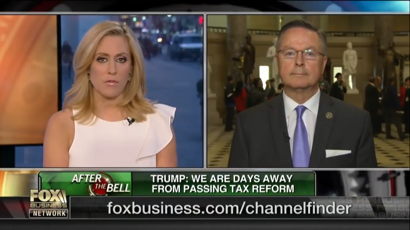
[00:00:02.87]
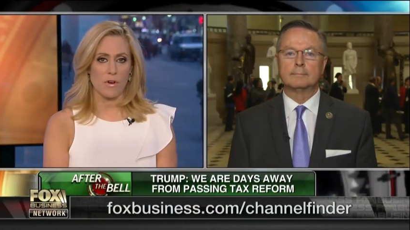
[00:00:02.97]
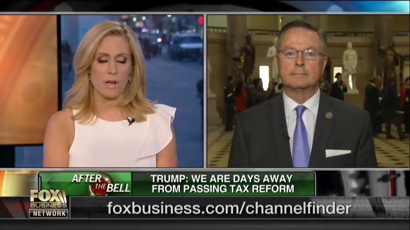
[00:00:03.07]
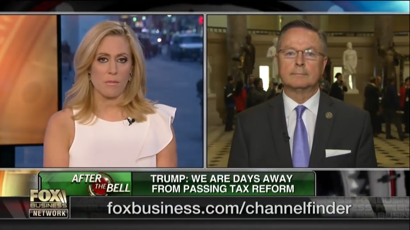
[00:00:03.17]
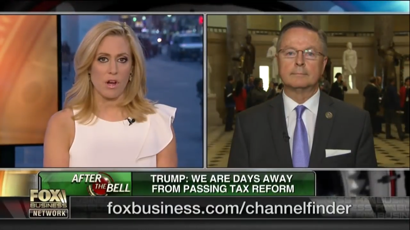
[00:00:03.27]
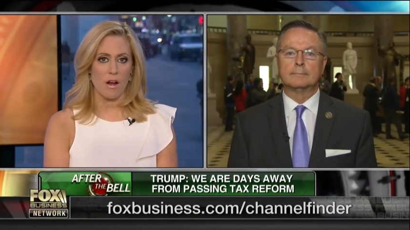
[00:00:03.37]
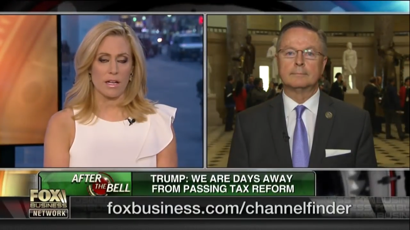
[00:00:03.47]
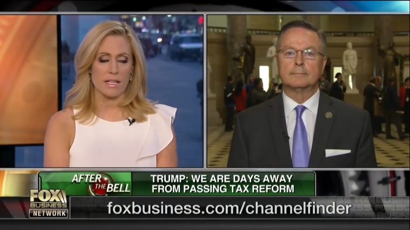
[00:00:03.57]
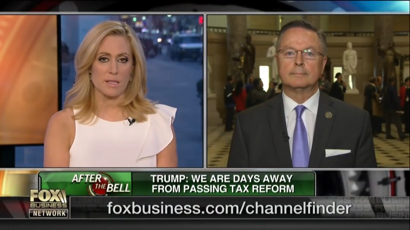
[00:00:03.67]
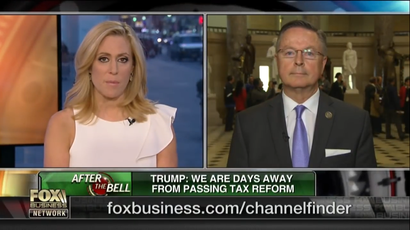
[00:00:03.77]
Speaker 1: Freedom
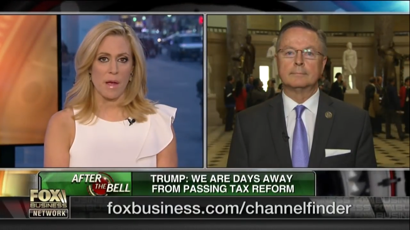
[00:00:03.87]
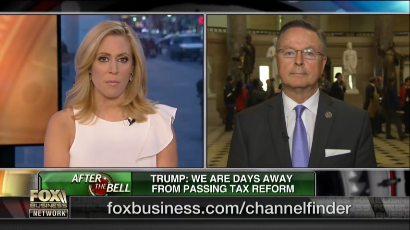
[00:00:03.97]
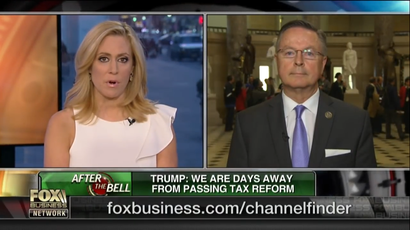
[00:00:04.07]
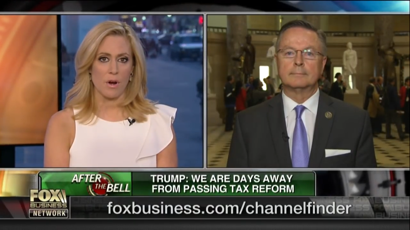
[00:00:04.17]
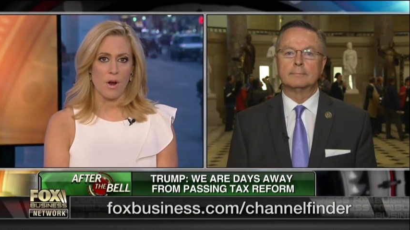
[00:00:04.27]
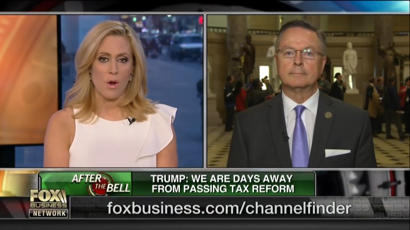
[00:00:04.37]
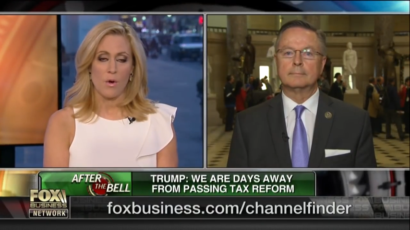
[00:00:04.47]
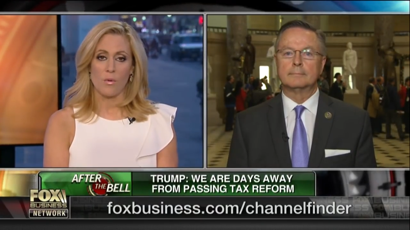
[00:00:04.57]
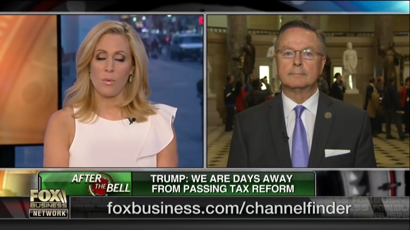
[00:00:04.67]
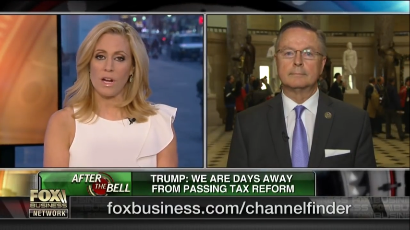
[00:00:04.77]
Caucus member.
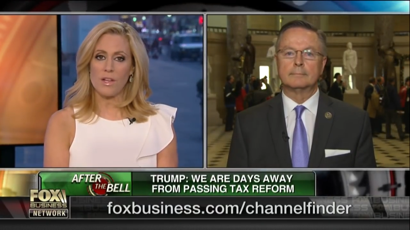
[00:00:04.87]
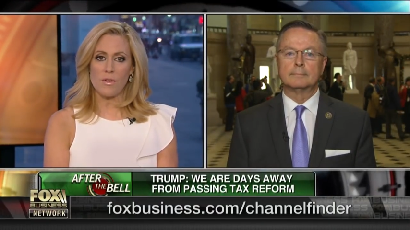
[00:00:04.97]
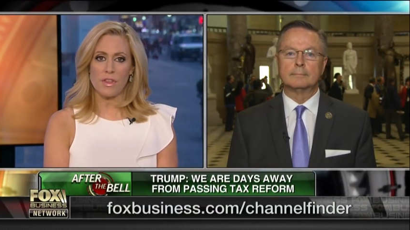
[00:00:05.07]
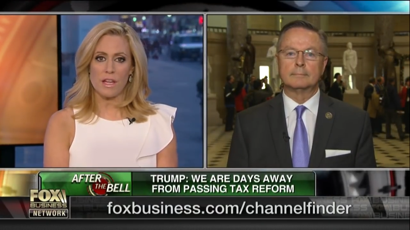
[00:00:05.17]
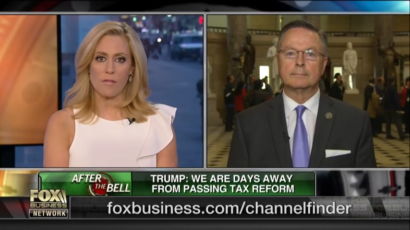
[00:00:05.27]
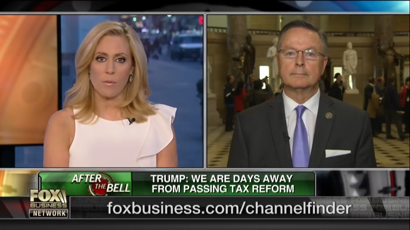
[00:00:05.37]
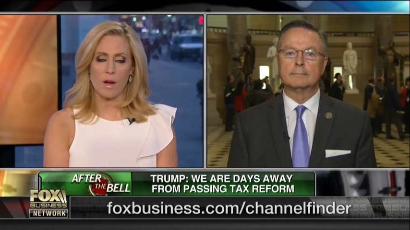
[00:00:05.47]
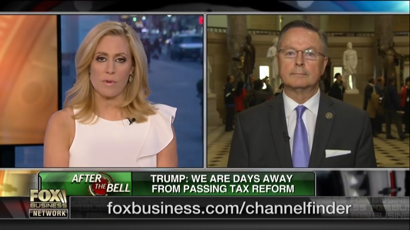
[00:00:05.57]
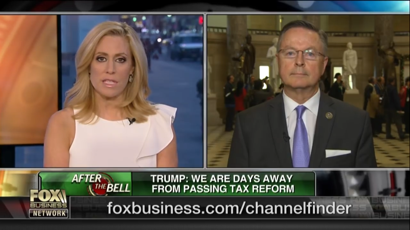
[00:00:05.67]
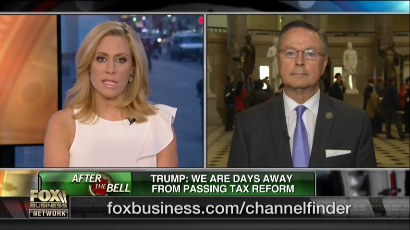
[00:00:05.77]
What do you think of
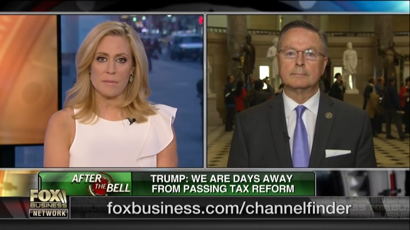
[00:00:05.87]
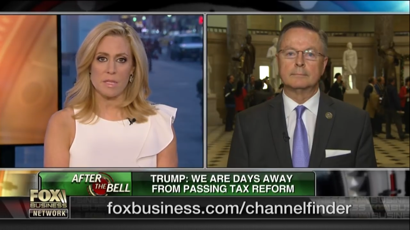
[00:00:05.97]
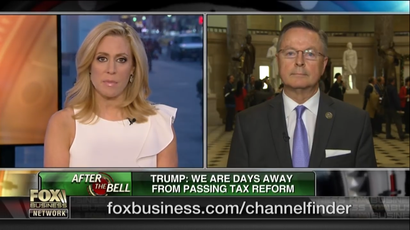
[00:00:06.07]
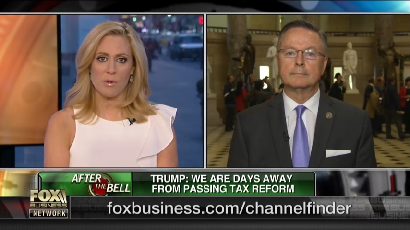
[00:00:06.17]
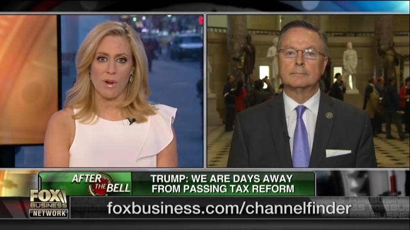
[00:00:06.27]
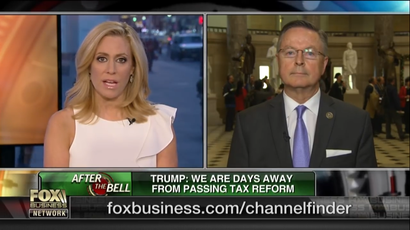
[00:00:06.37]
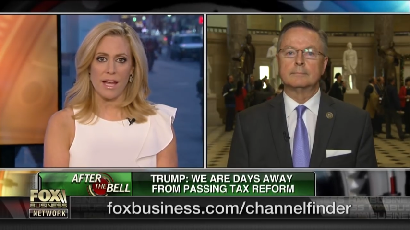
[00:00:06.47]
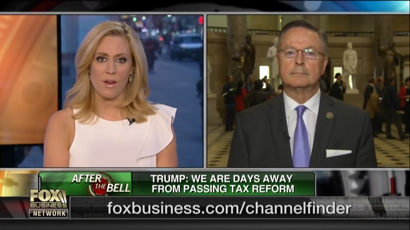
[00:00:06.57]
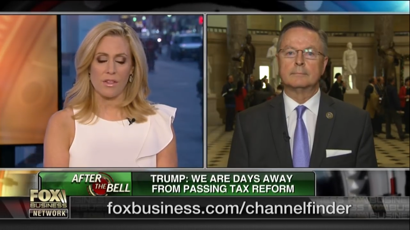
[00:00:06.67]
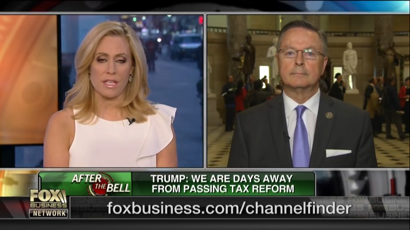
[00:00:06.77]
where we seem to be right
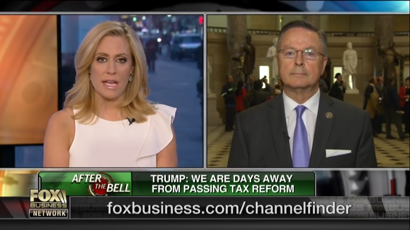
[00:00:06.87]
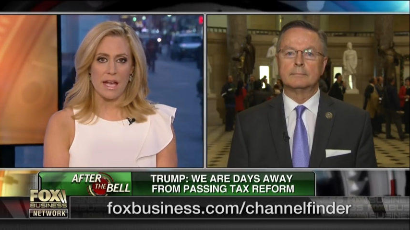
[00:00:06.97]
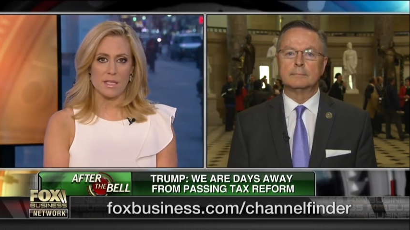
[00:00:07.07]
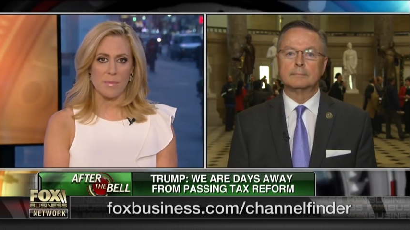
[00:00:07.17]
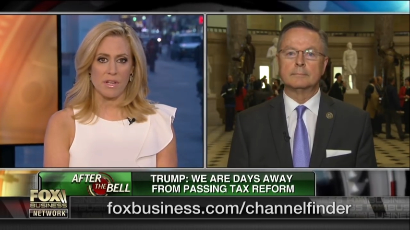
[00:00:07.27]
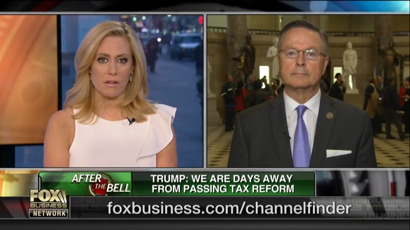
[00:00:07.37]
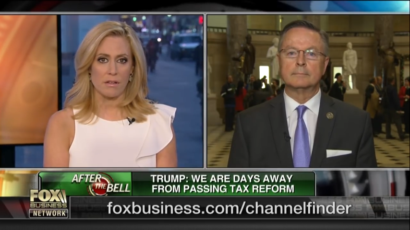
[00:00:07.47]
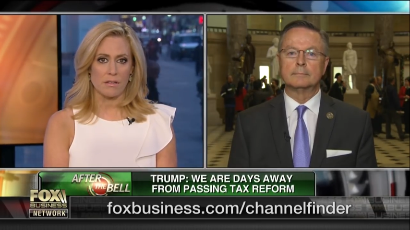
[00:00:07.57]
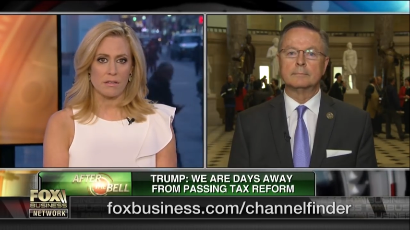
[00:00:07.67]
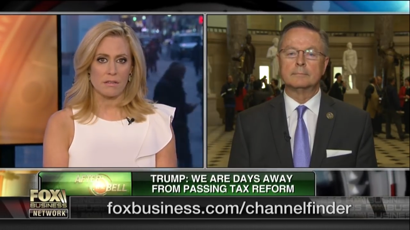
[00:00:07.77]
now in the tax
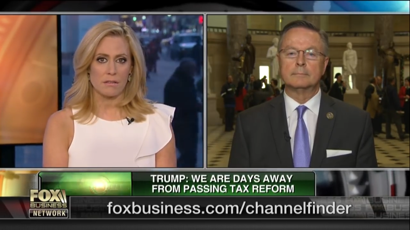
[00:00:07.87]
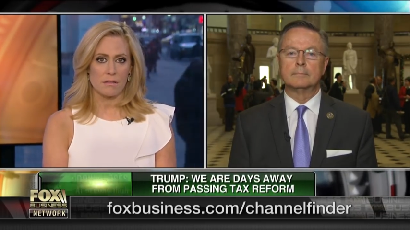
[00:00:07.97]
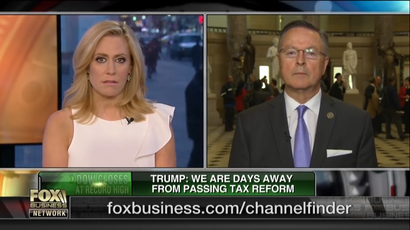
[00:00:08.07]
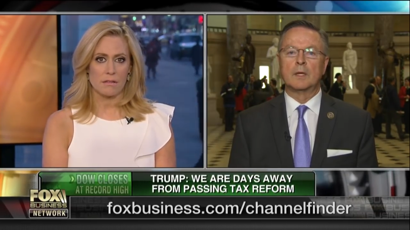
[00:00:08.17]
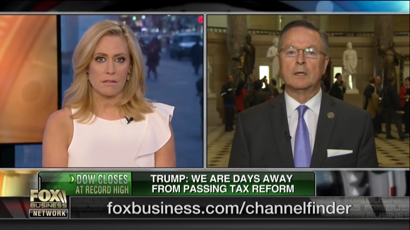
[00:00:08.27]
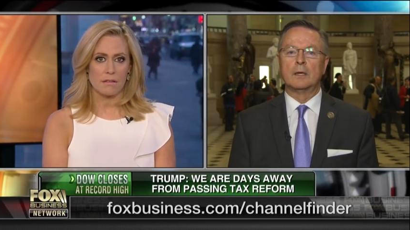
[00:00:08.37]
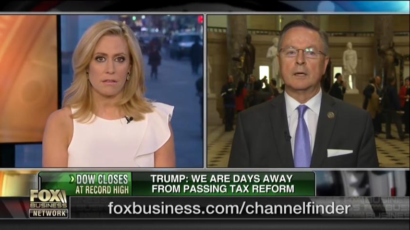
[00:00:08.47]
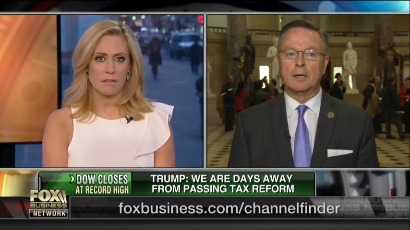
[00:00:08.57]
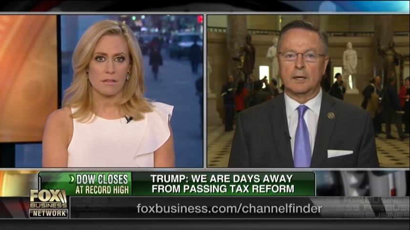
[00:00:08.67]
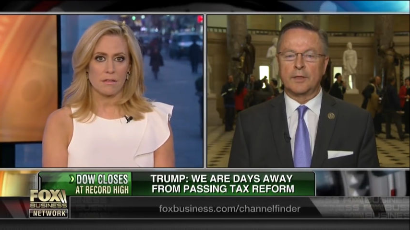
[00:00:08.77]
bill?
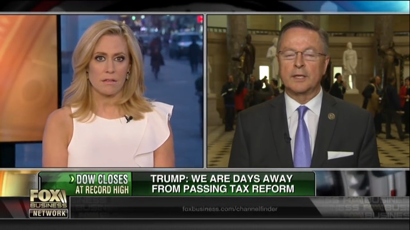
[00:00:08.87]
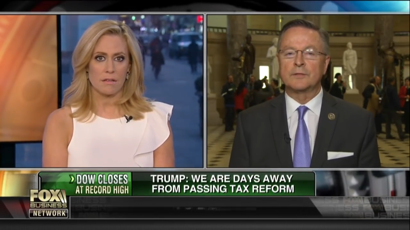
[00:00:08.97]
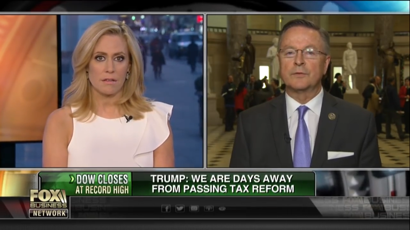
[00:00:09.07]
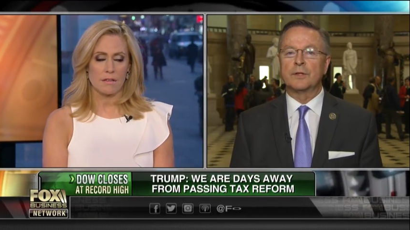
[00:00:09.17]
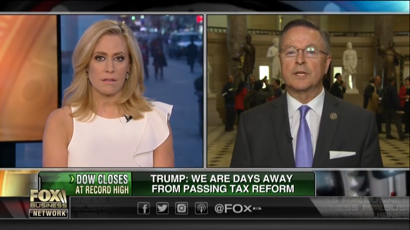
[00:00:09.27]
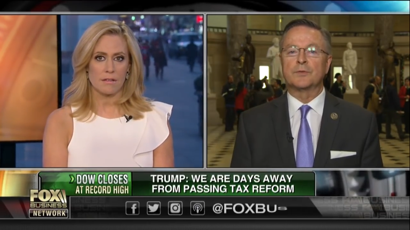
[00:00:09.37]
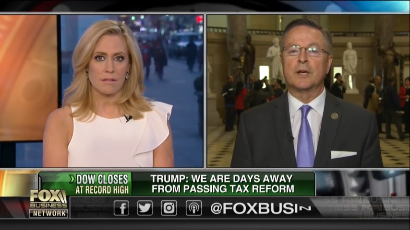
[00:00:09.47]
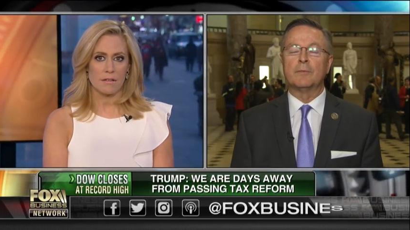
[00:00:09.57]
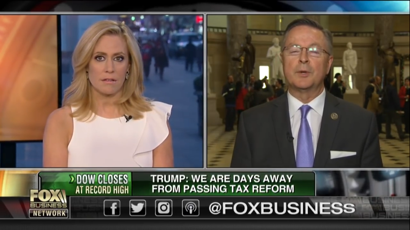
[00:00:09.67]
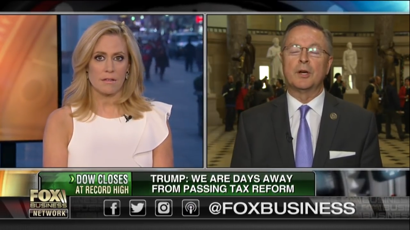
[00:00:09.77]
Speaker 2: Uh, thanks, thanks
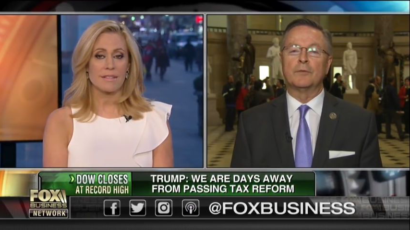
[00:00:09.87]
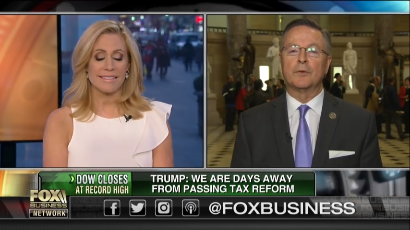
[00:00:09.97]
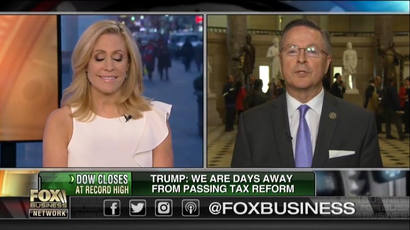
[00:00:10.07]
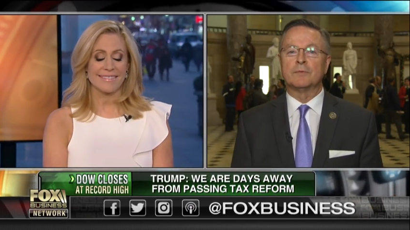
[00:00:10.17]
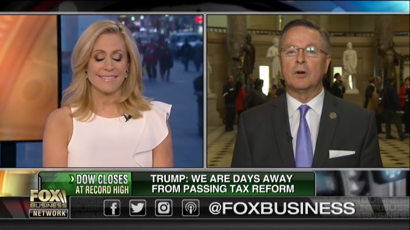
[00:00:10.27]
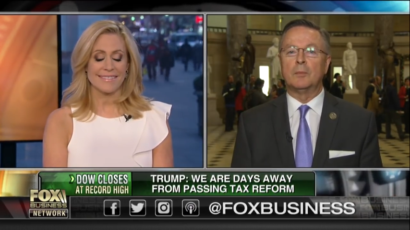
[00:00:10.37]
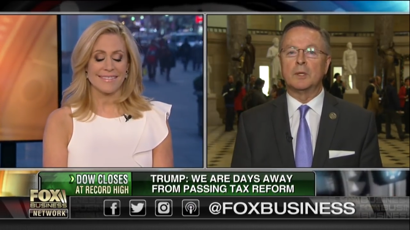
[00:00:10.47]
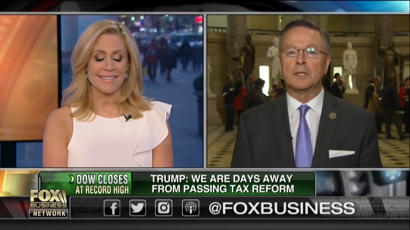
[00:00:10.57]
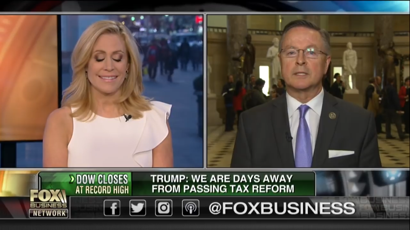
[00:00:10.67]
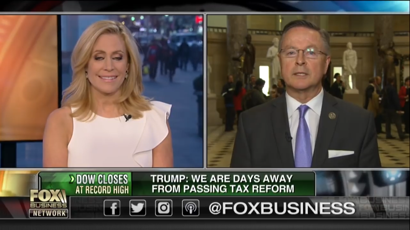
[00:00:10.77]
for having me on, first of all,
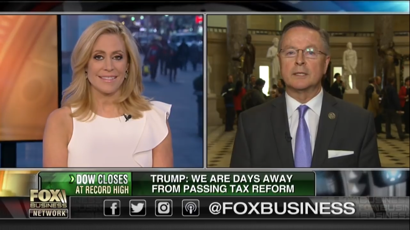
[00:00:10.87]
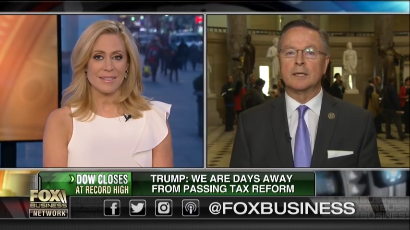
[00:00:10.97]
Melissa.